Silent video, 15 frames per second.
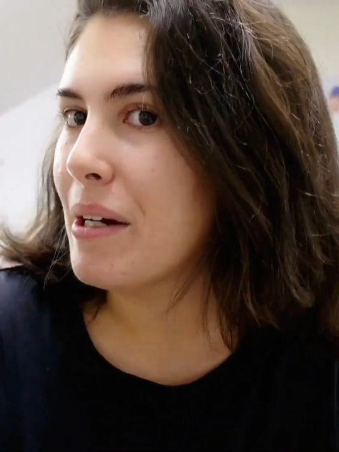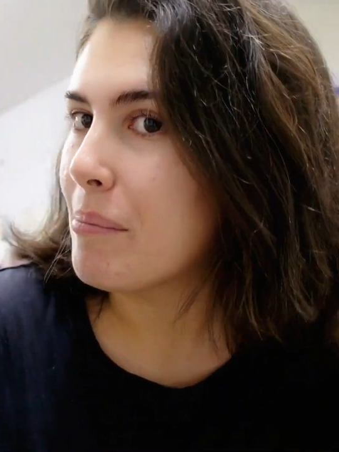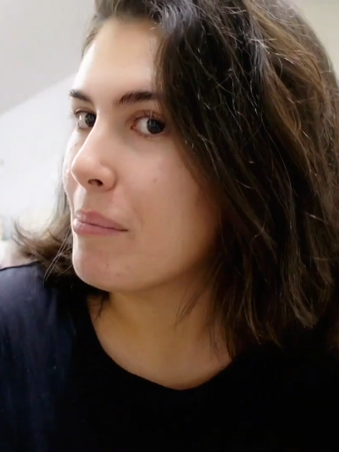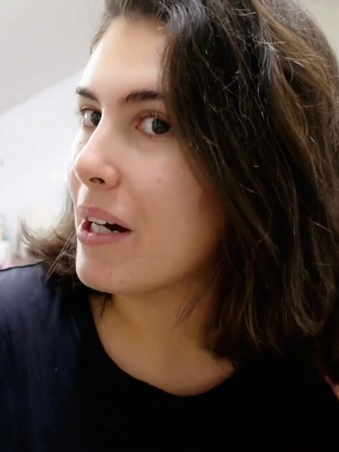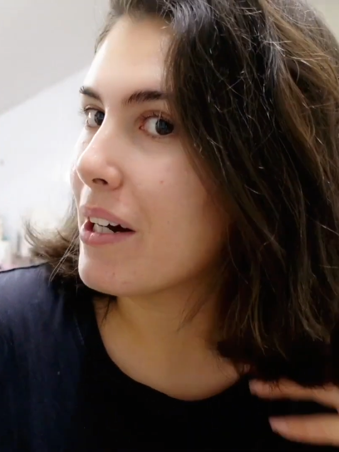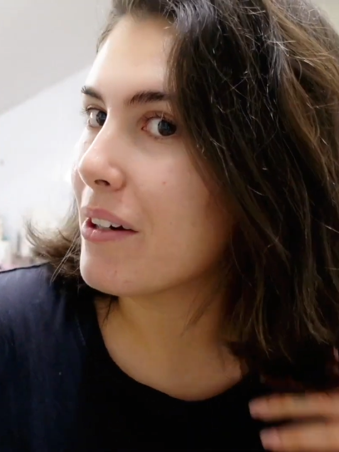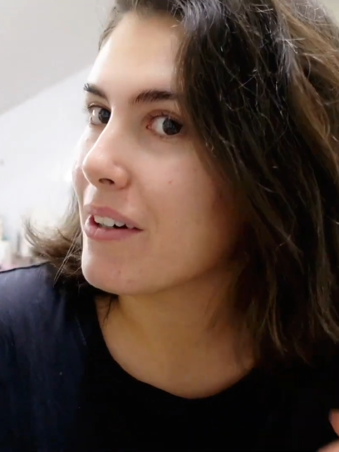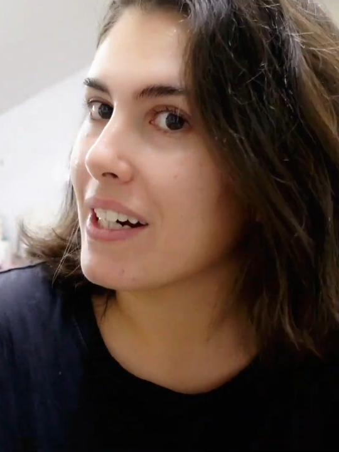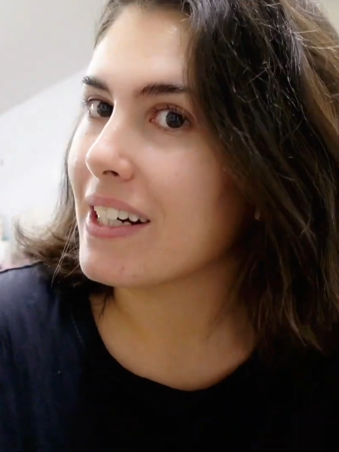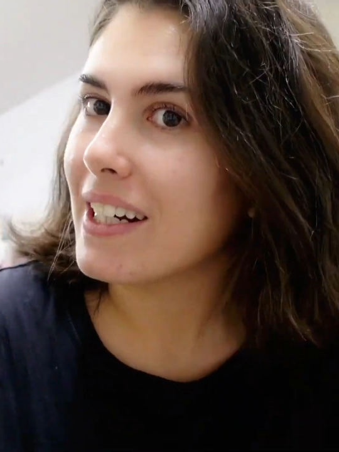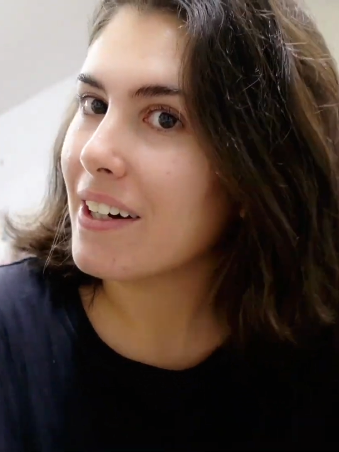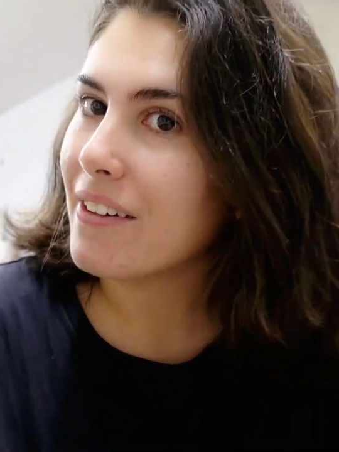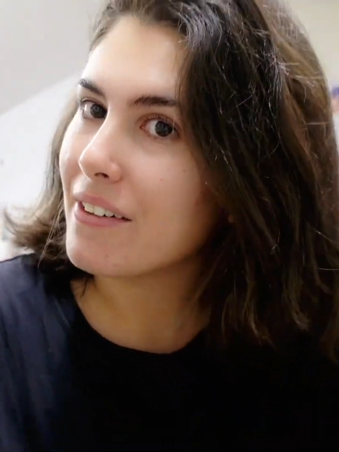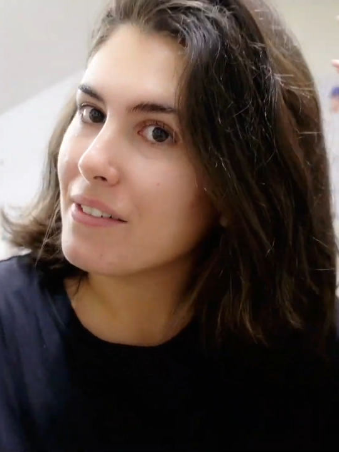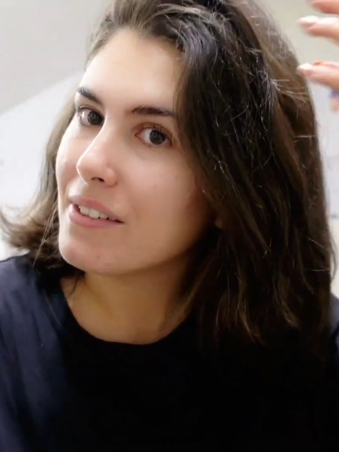But right
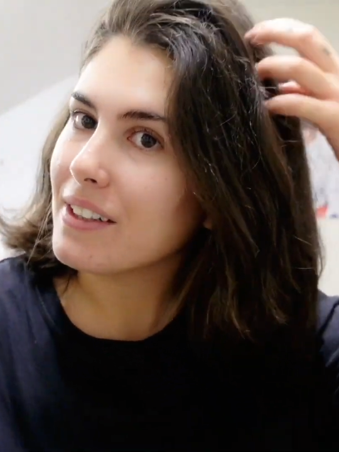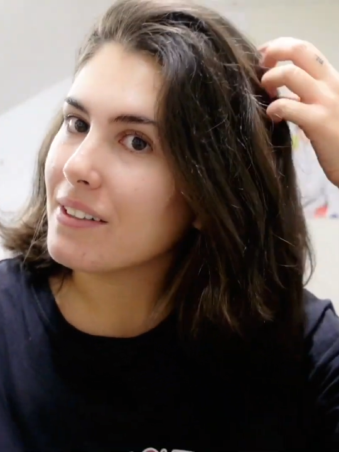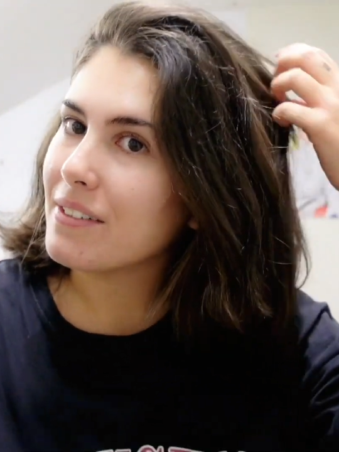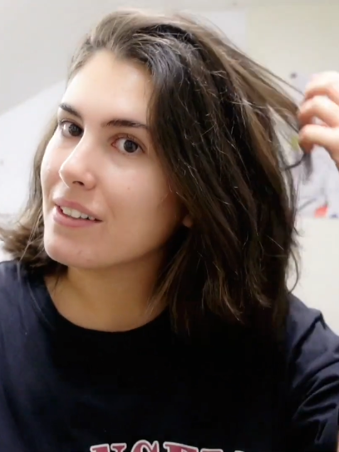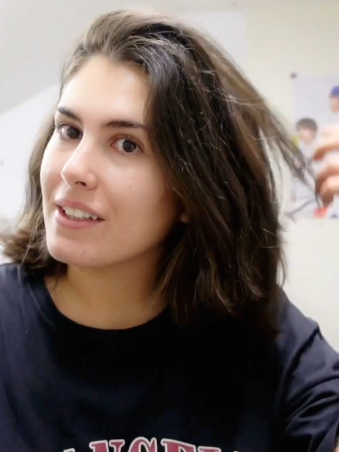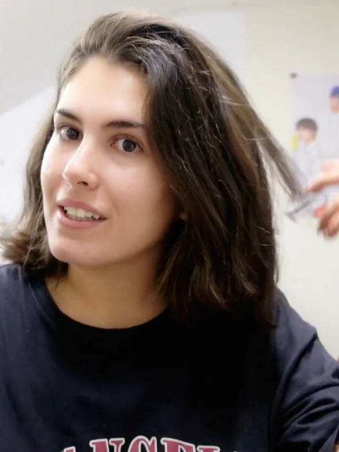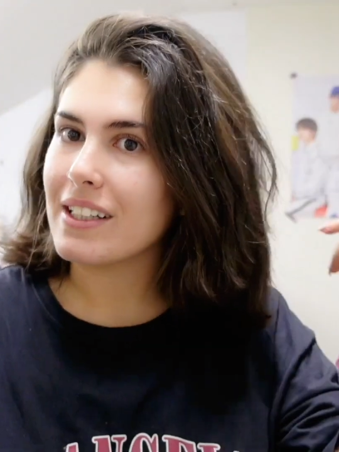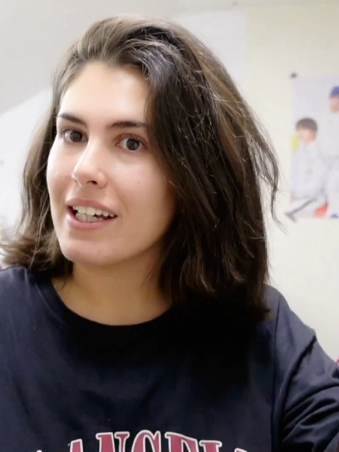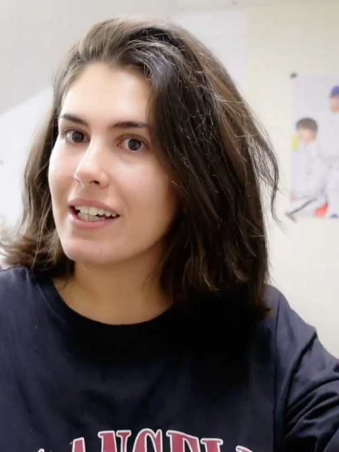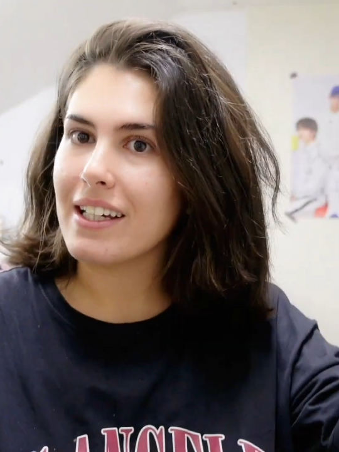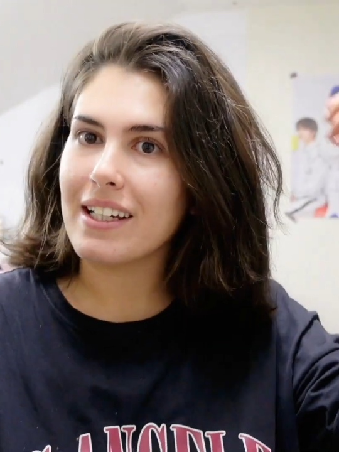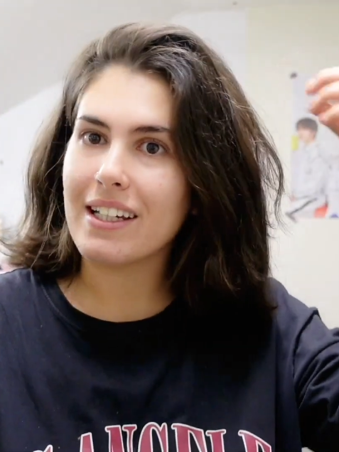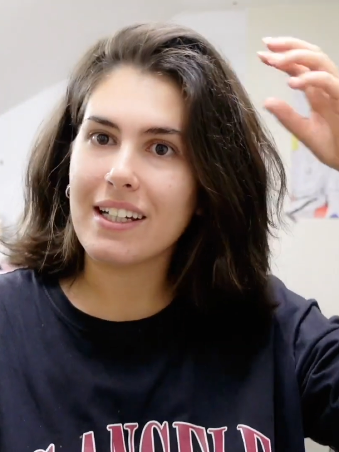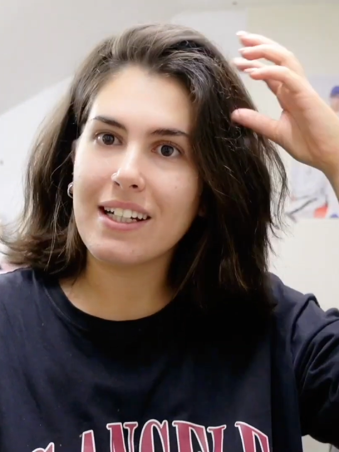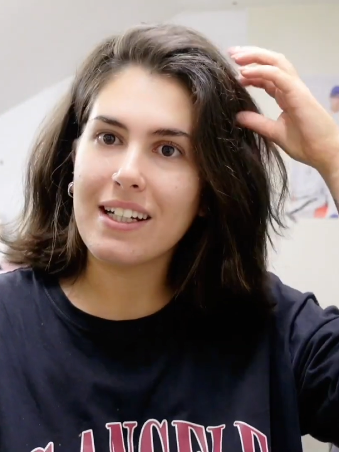now, I really, really like
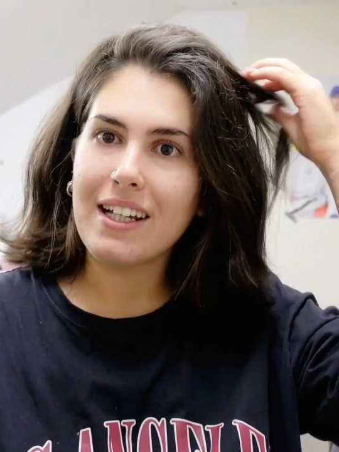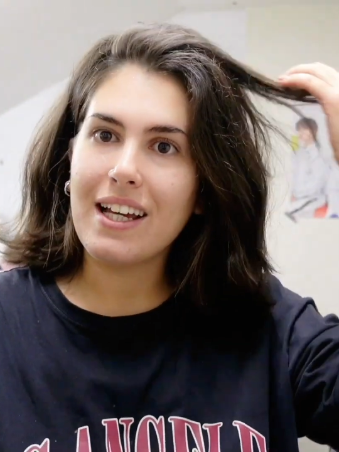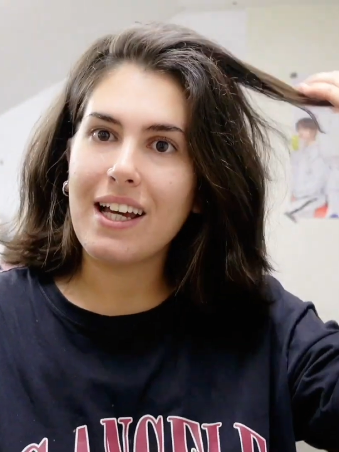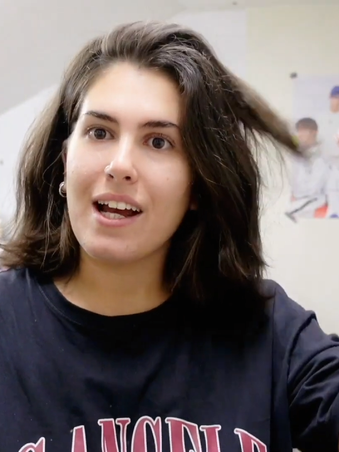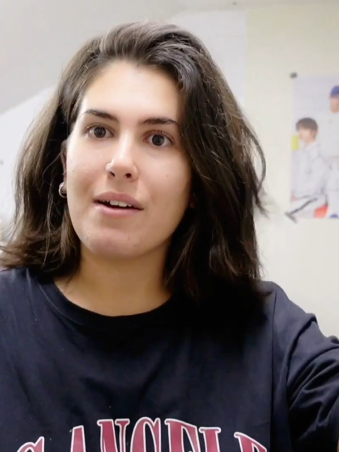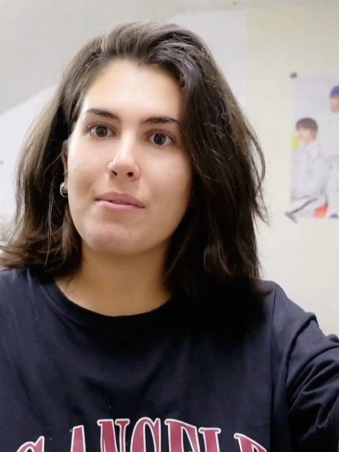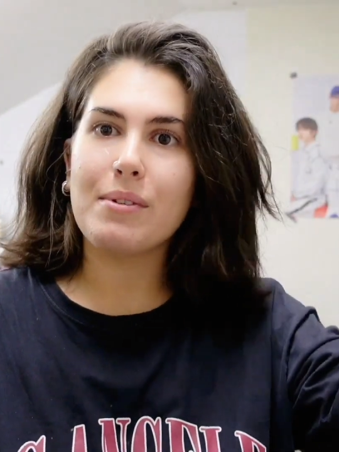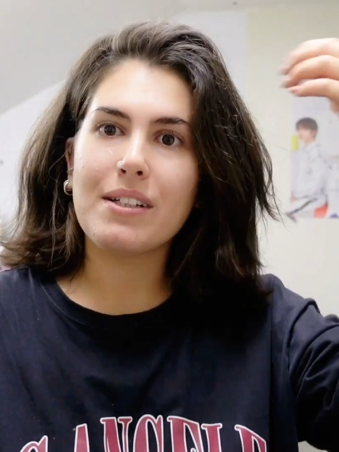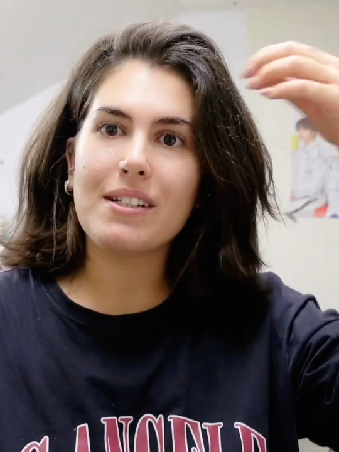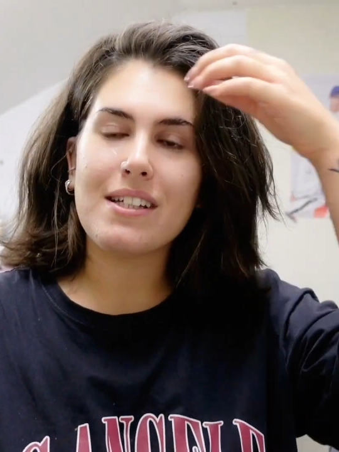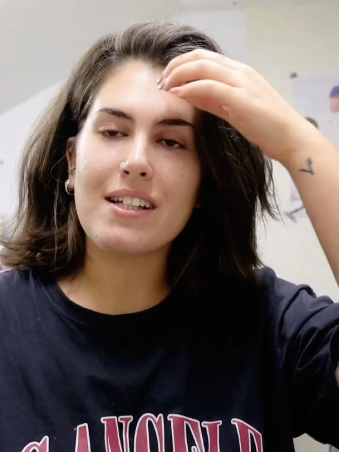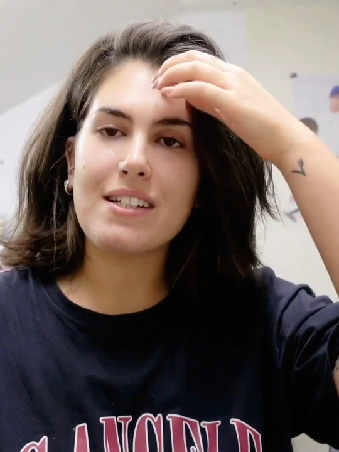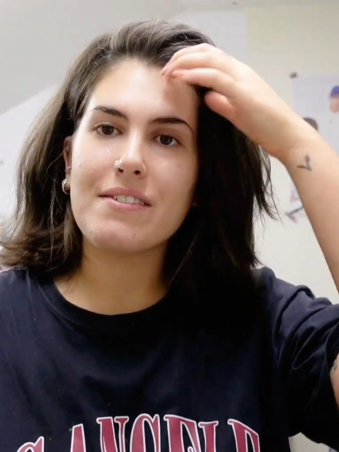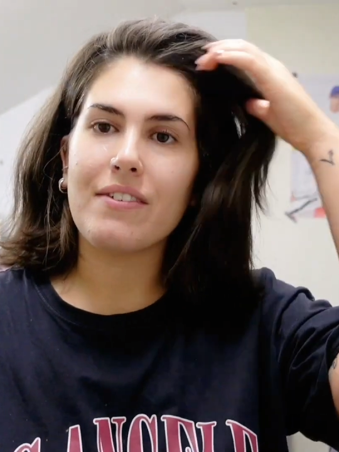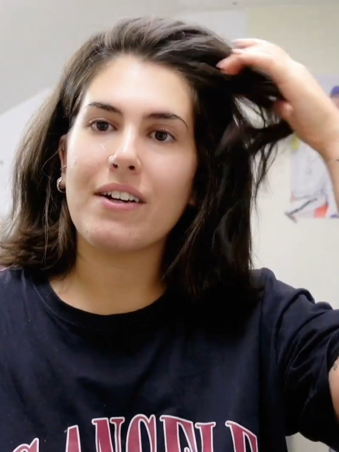it. I'm really
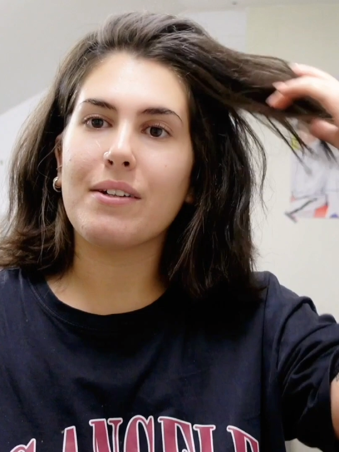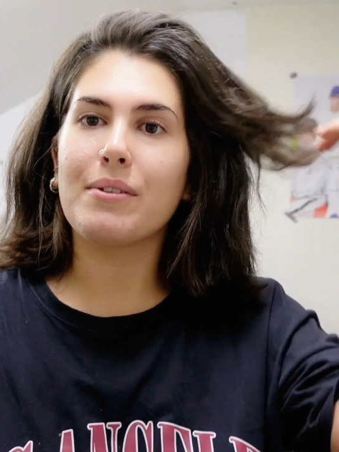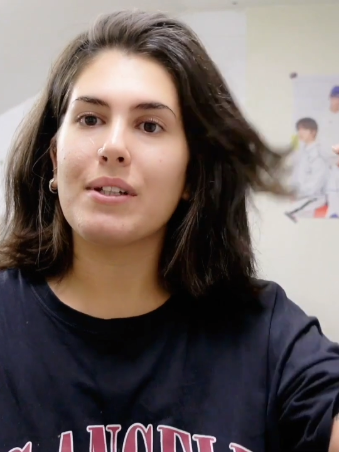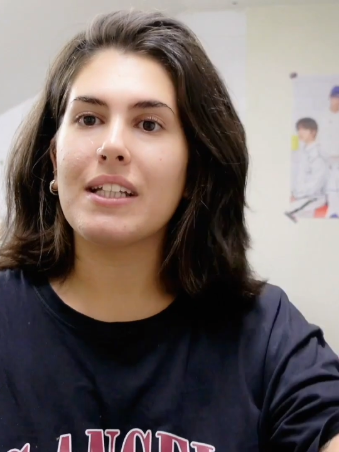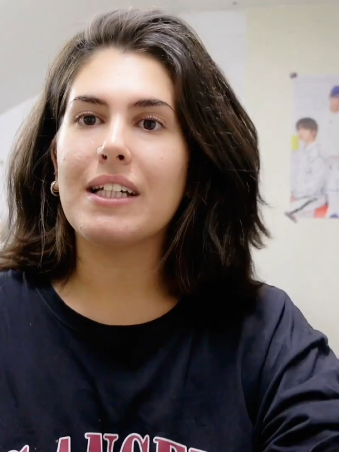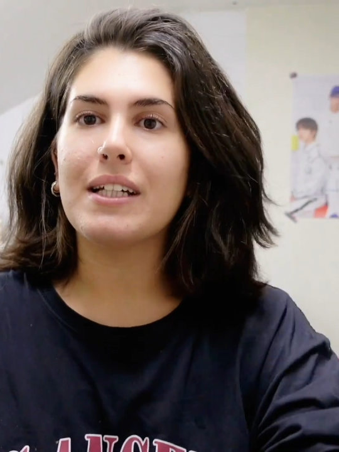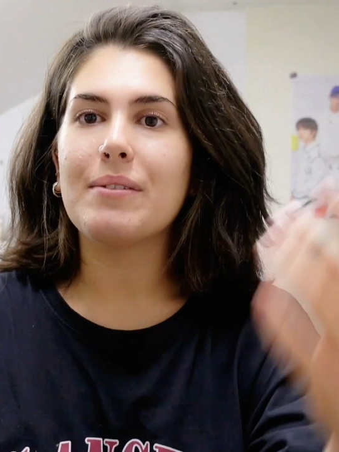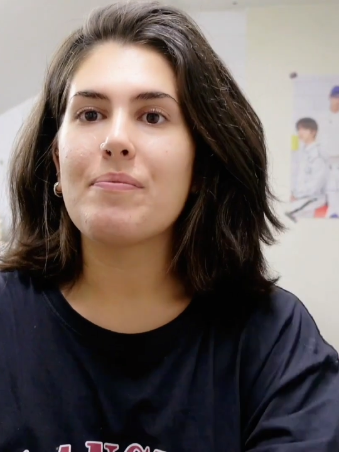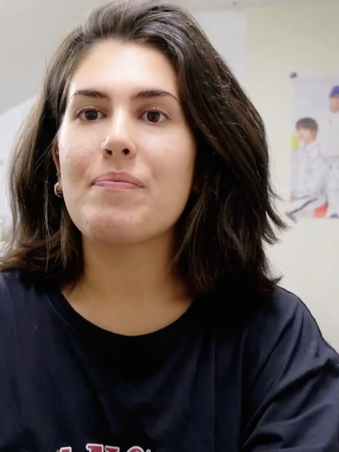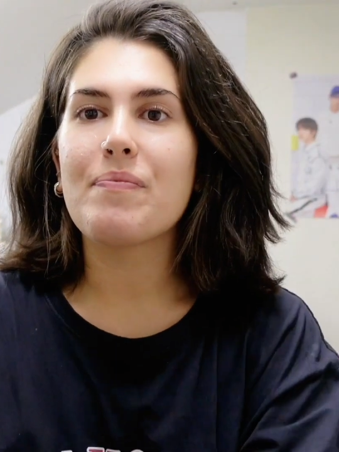satisfied with it.